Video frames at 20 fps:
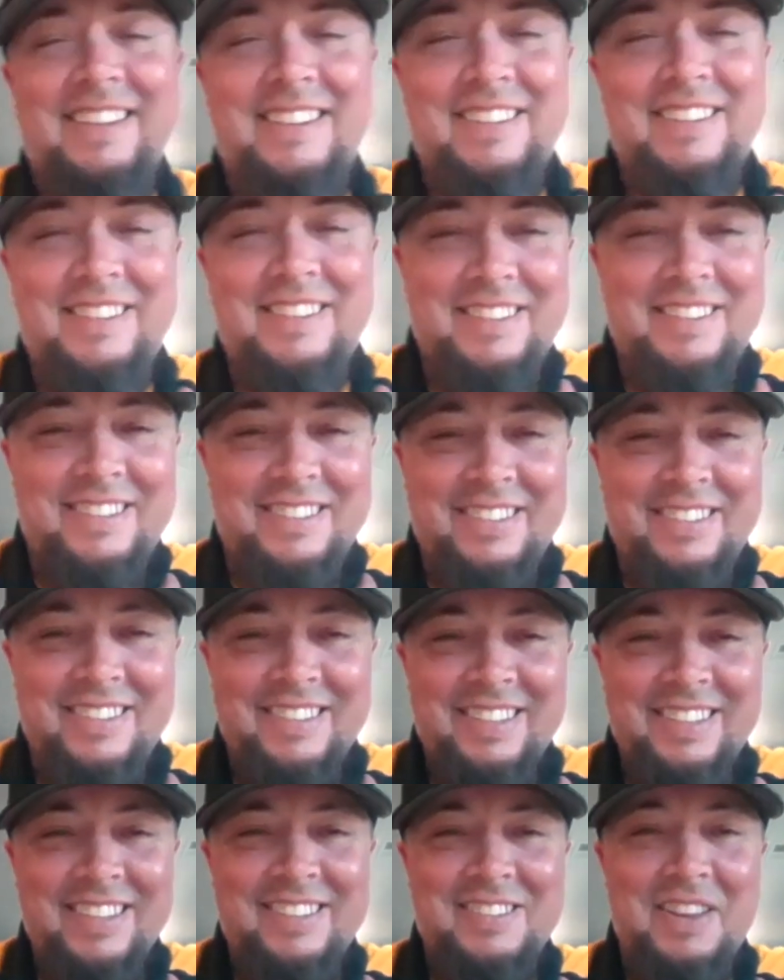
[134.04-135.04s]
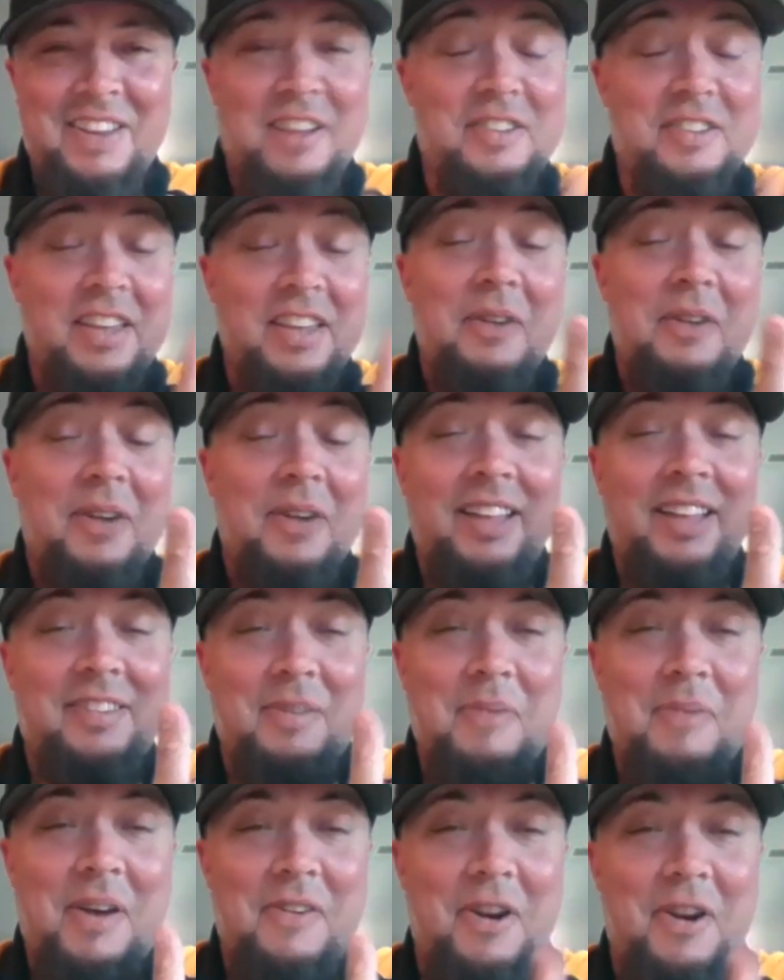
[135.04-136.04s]
Oh, so I'm
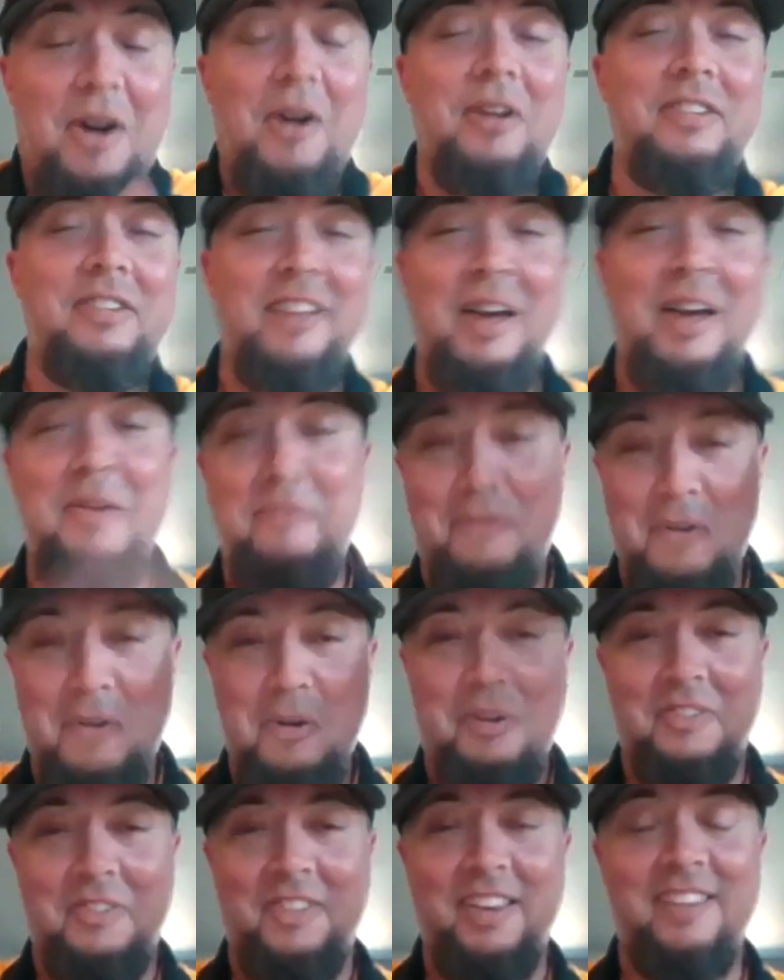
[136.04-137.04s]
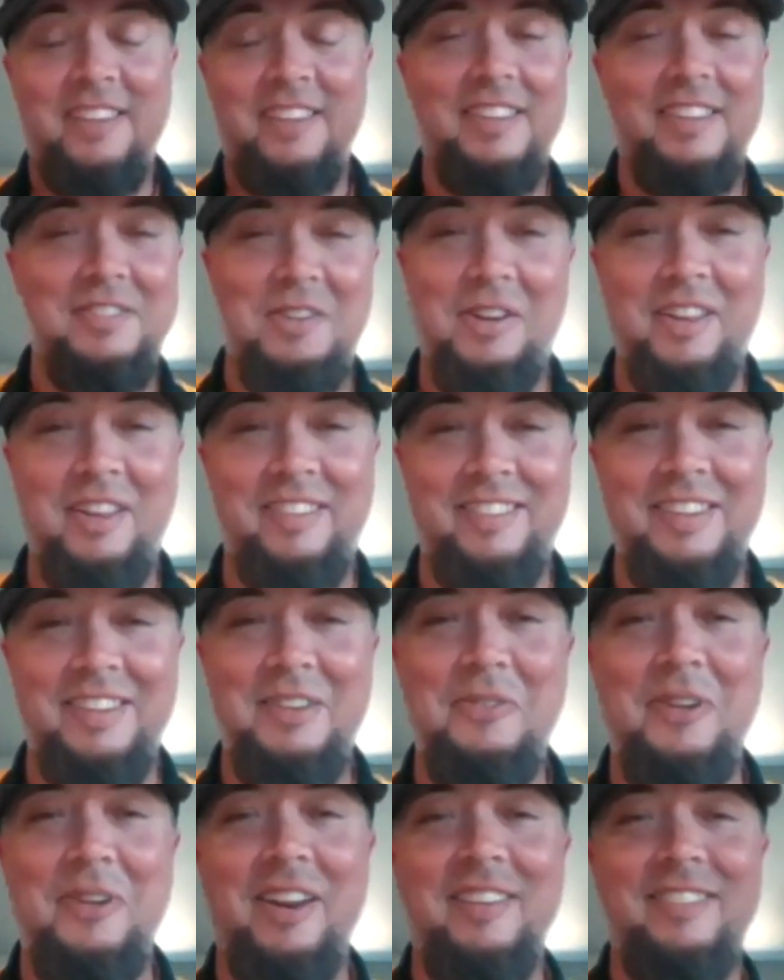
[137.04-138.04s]
having a hard time focusing because that's all I
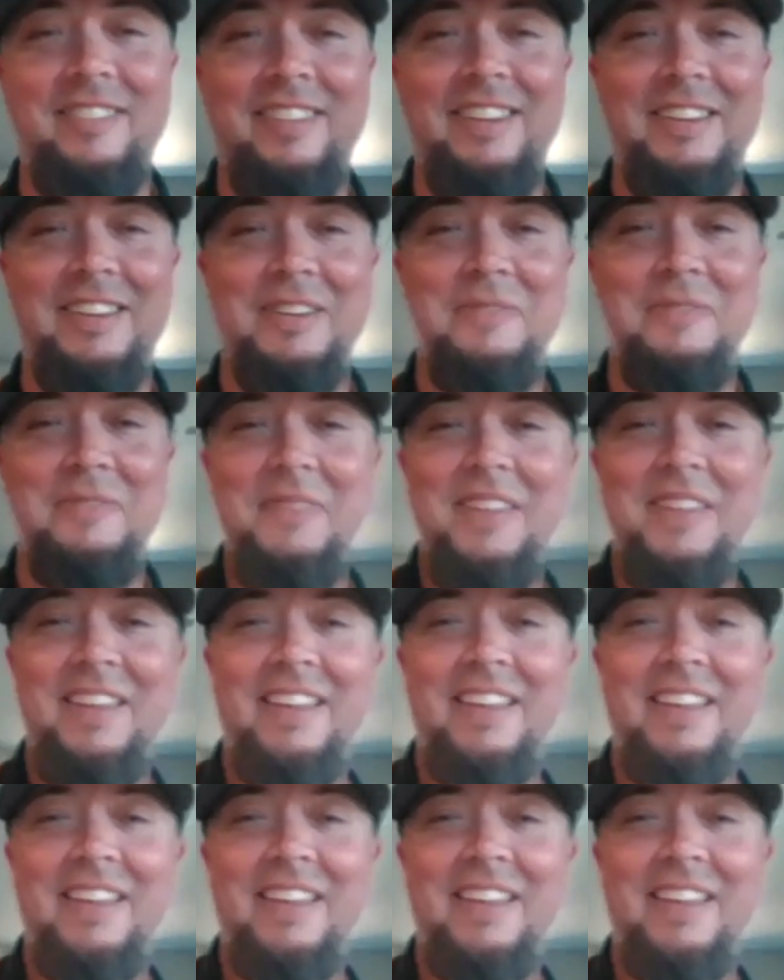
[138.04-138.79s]
see when I see you.